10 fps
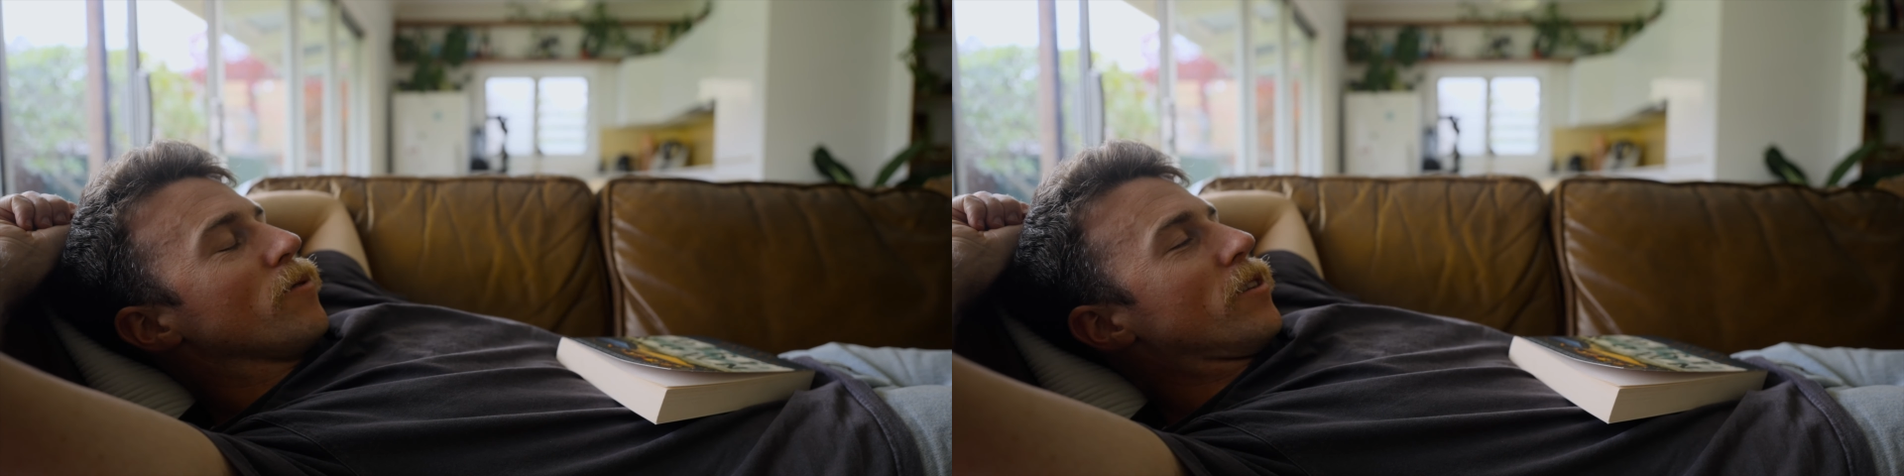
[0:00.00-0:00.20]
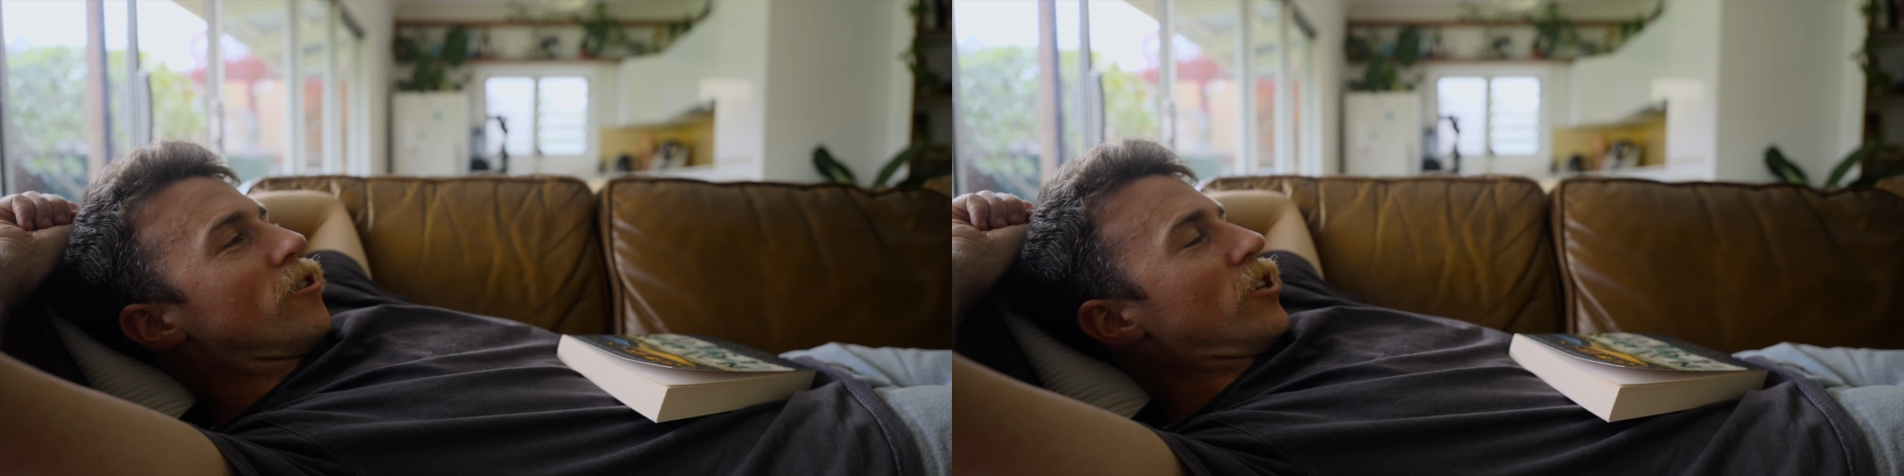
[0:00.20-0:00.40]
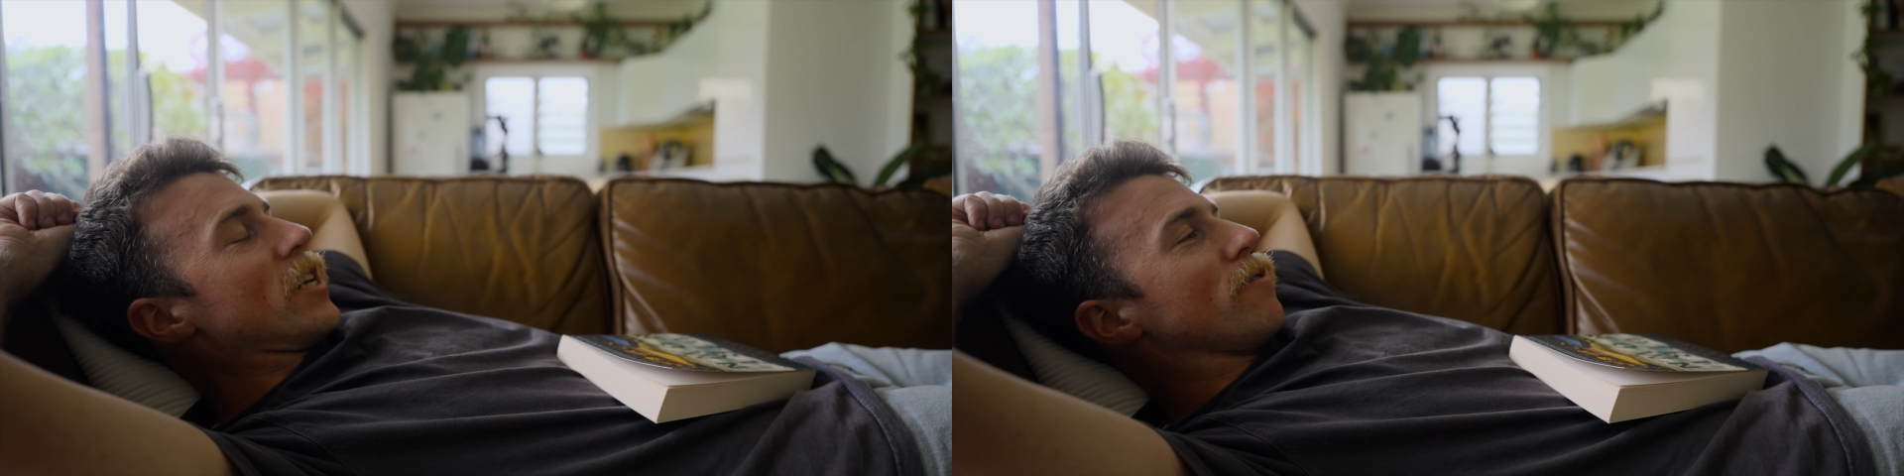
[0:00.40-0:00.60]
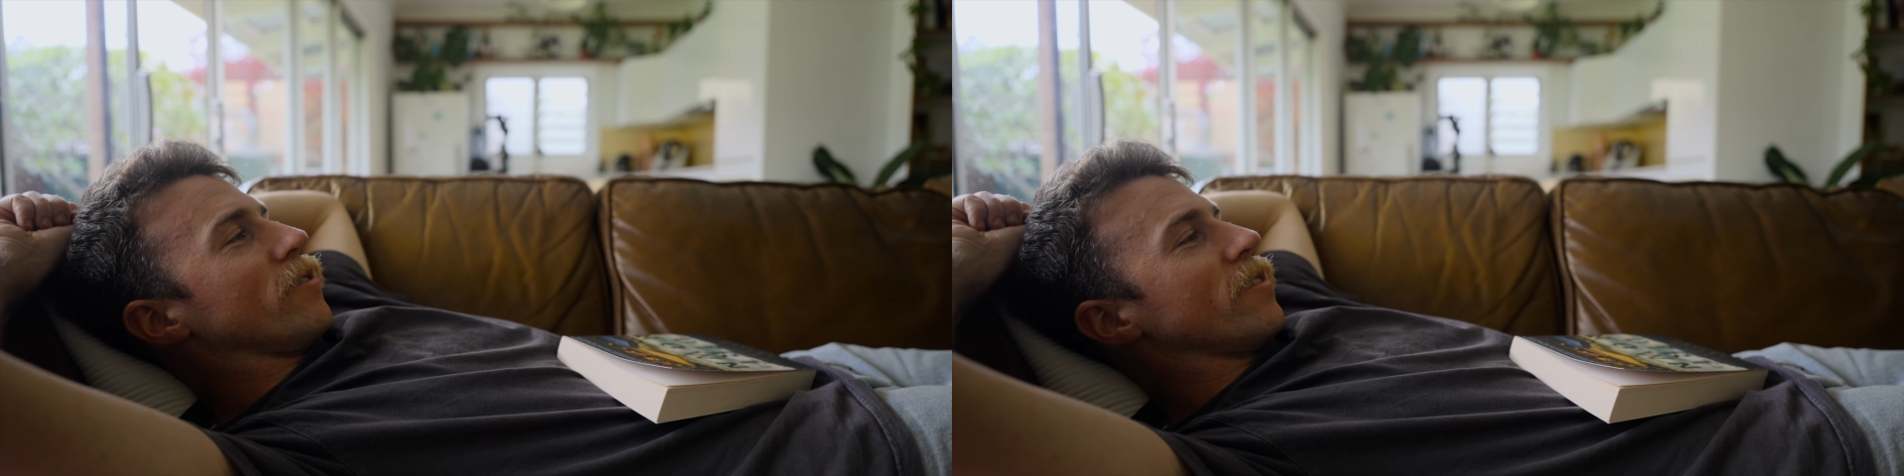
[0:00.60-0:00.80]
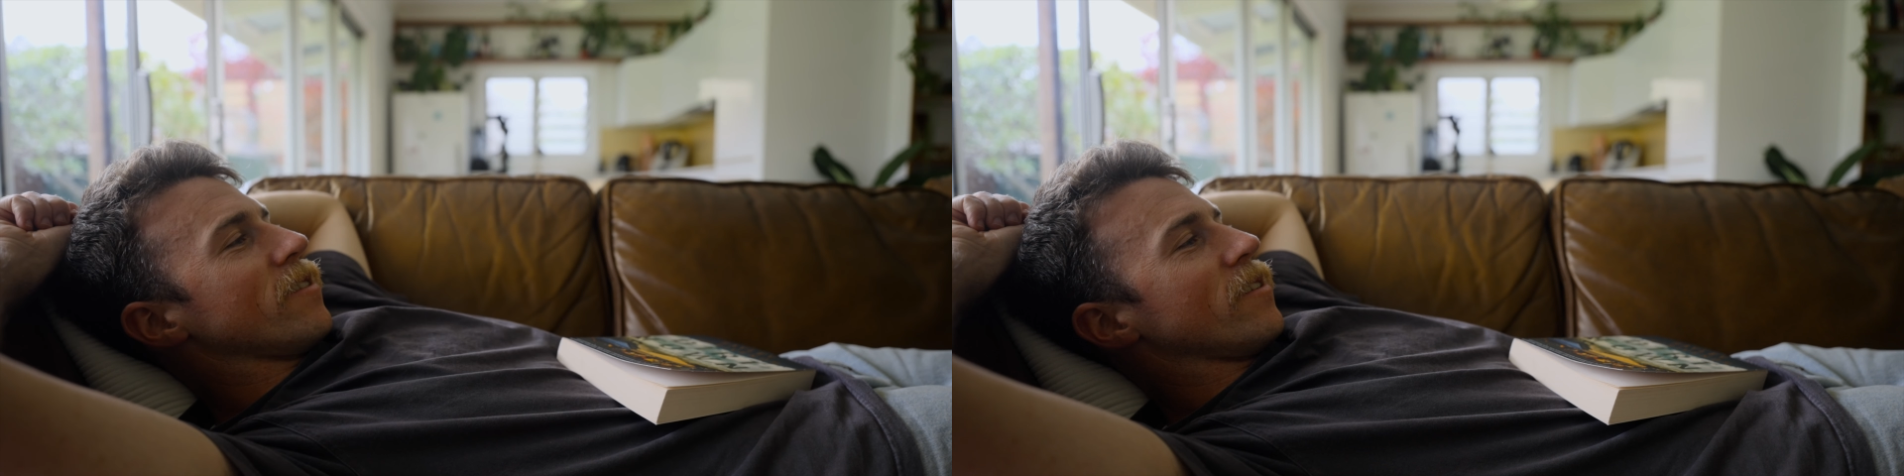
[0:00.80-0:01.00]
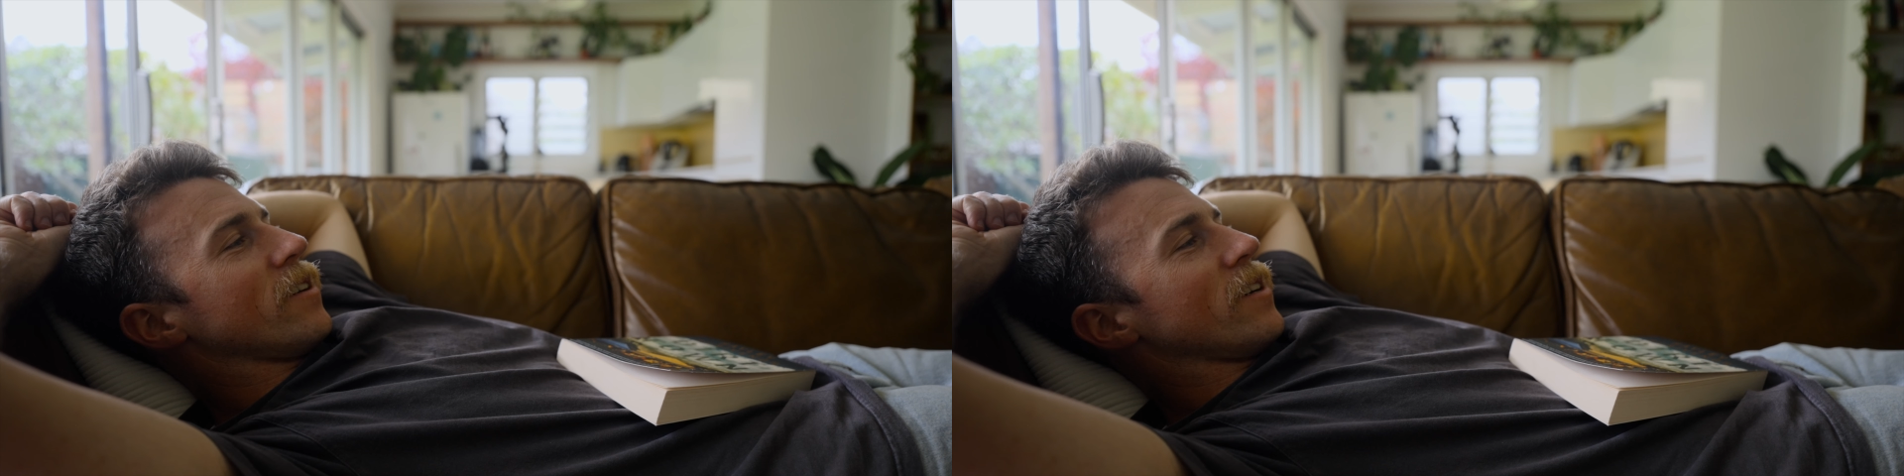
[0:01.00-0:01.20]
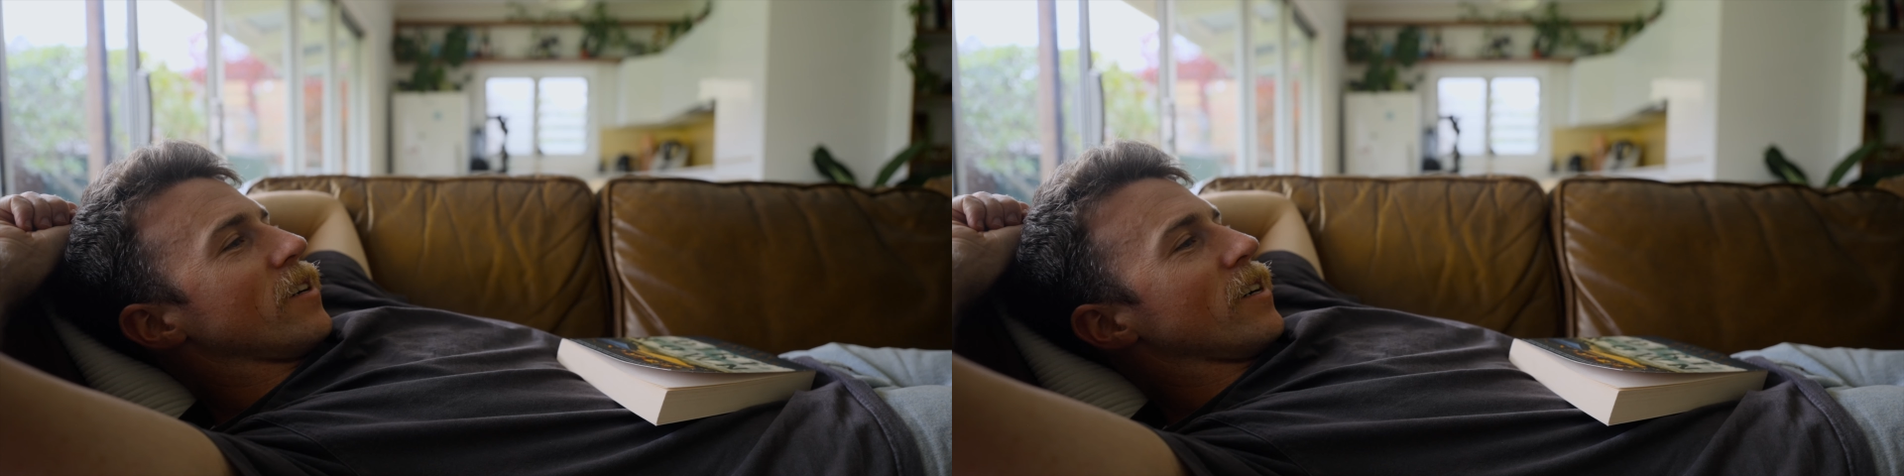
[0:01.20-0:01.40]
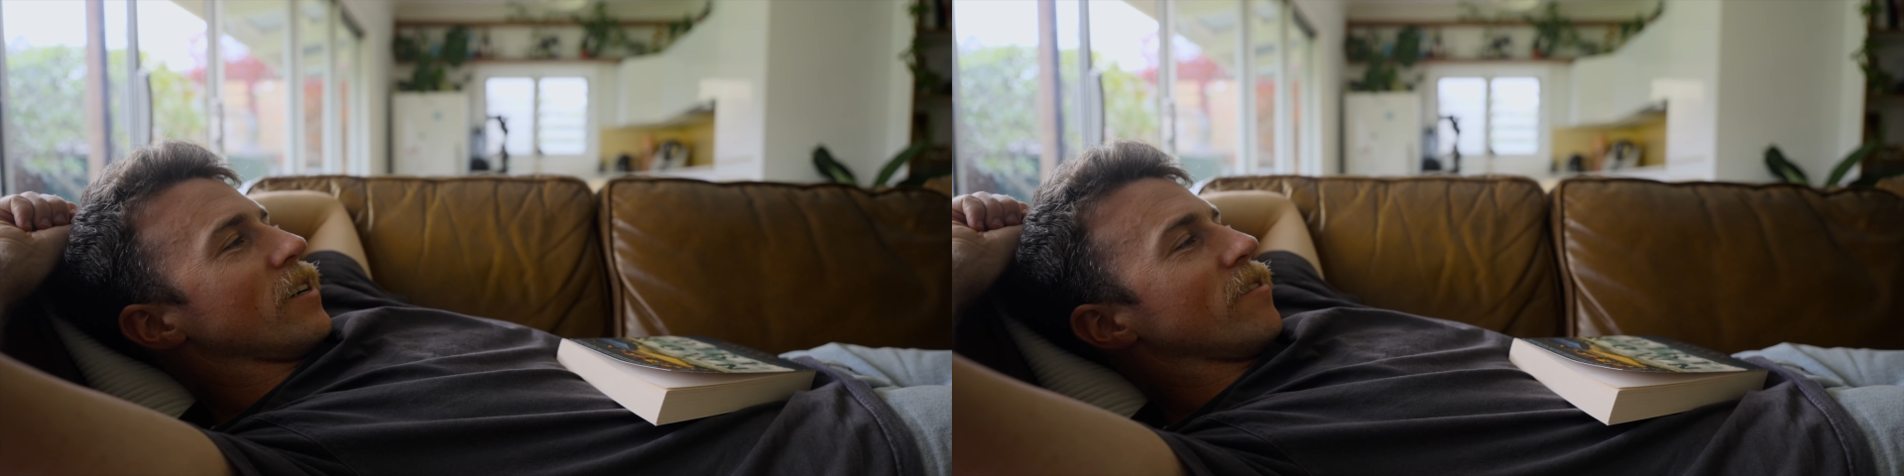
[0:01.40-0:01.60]
with the Chiefs.
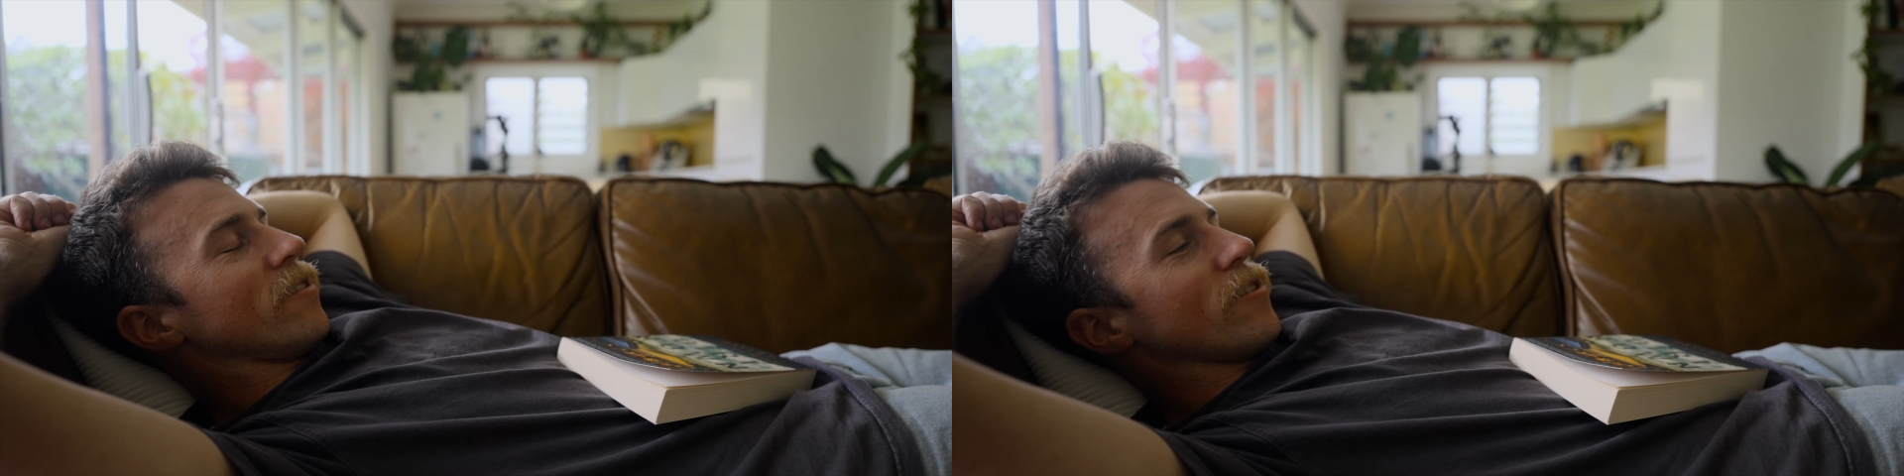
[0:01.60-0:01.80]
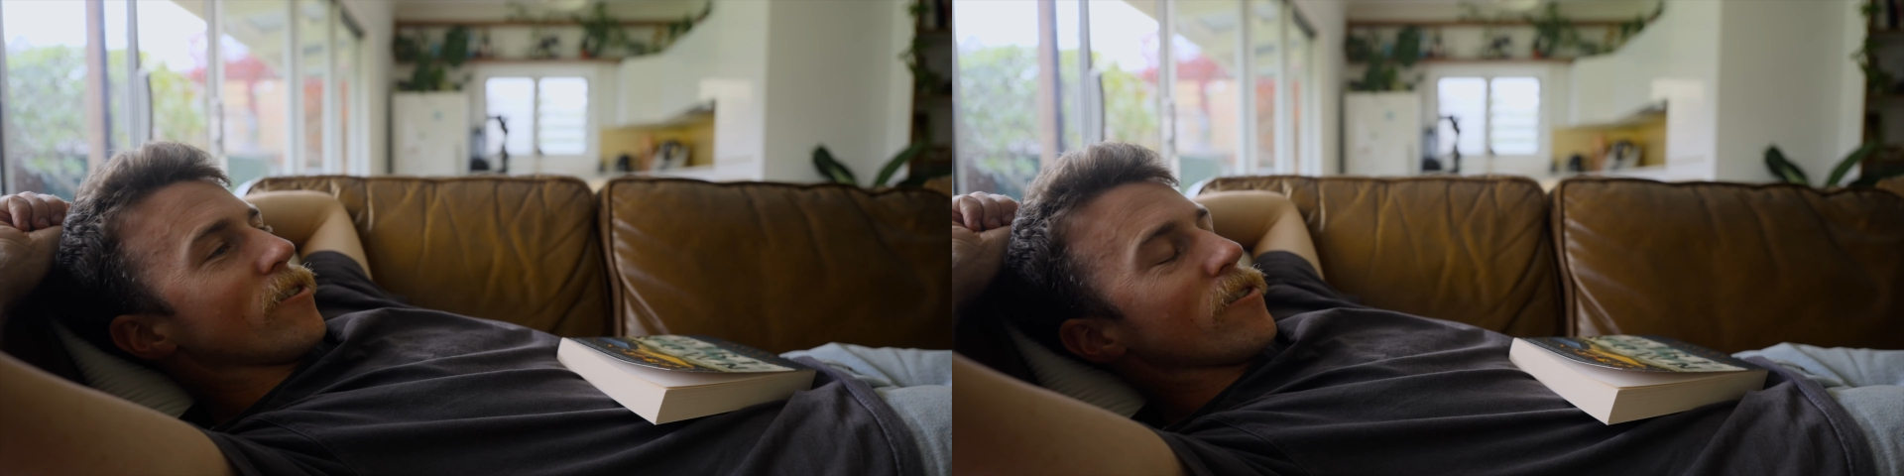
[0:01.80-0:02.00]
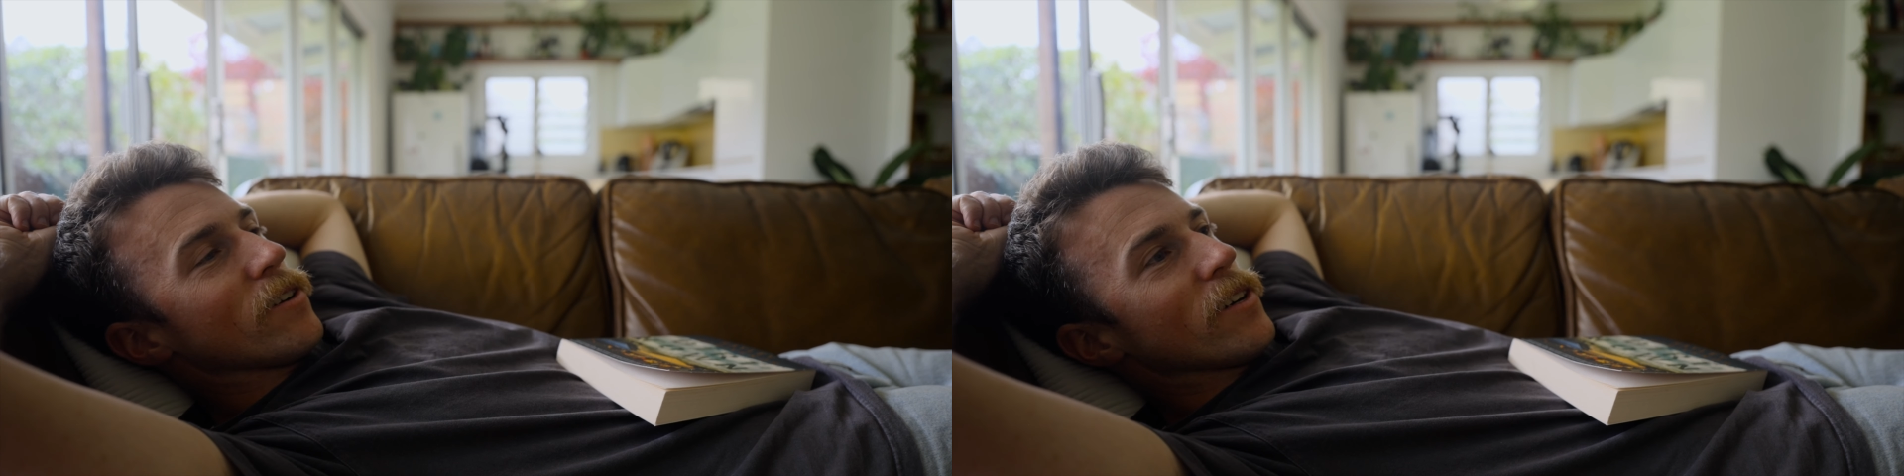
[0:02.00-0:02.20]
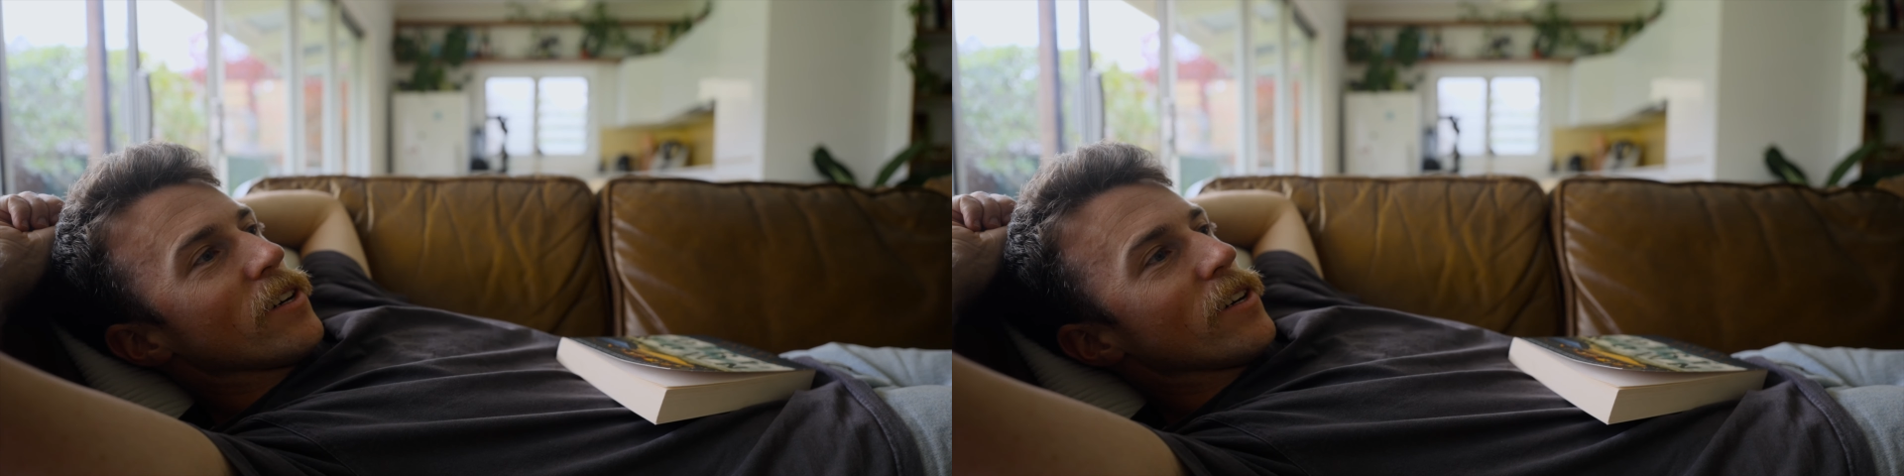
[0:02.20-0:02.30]
Uh, so,